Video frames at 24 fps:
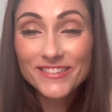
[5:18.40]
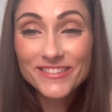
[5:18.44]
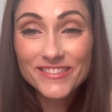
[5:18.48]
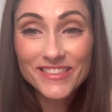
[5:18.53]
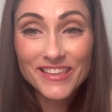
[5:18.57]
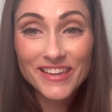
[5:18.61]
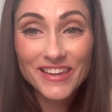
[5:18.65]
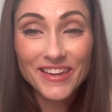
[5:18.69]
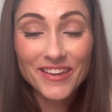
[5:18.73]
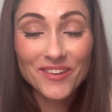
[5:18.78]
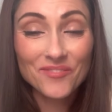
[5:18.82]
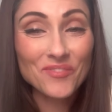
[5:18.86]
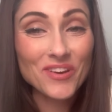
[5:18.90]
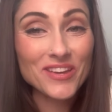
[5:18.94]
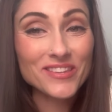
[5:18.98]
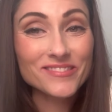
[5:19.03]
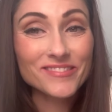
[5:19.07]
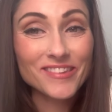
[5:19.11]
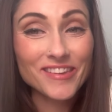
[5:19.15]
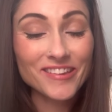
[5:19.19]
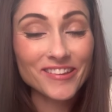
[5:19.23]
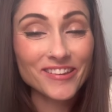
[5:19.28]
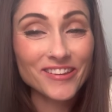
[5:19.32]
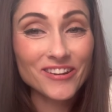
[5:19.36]
thing my
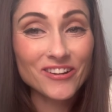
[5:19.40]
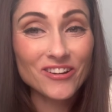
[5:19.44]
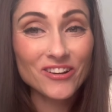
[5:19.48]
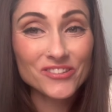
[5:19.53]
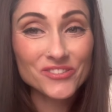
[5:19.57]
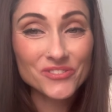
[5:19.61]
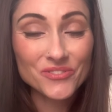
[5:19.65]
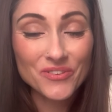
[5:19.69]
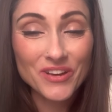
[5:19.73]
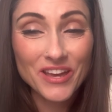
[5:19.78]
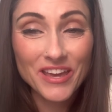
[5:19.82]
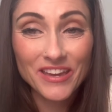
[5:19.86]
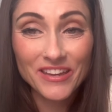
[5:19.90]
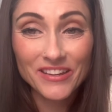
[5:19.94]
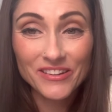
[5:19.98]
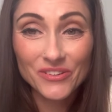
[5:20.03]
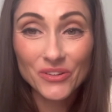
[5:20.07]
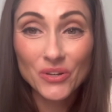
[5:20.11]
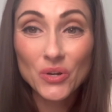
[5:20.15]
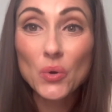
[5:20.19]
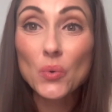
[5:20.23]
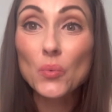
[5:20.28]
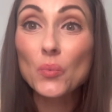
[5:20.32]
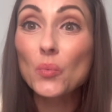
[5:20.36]
skin can also
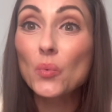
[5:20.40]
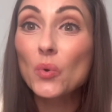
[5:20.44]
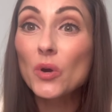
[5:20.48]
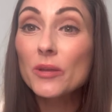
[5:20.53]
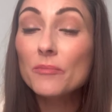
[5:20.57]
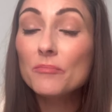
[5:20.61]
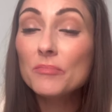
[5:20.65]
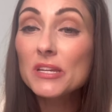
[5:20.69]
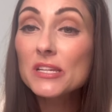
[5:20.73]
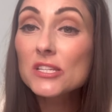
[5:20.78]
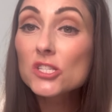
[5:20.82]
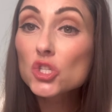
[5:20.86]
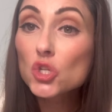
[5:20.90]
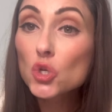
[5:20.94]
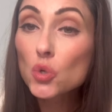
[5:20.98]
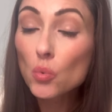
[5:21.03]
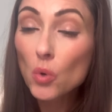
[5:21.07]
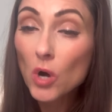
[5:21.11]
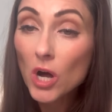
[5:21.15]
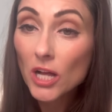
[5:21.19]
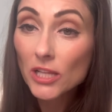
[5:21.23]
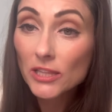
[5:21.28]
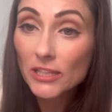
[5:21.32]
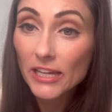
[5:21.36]
handle would be
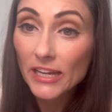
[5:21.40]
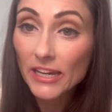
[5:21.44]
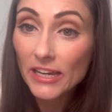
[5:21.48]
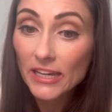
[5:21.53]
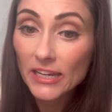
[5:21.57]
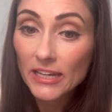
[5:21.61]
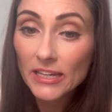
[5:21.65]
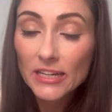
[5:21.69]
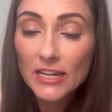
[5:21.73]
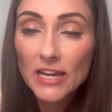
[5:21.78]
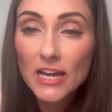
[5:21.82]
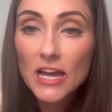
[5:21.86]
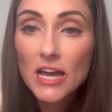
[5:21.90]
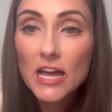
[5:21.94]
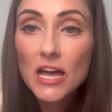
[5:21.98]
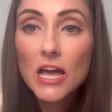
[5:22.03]
squalane.